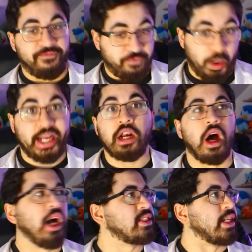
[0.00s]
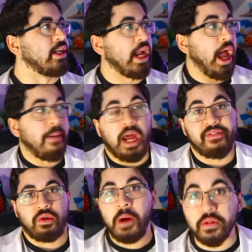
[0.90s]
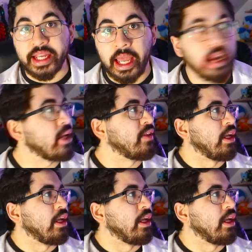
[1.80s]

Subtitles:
freaking haunted. And I'm not even remotely kidding.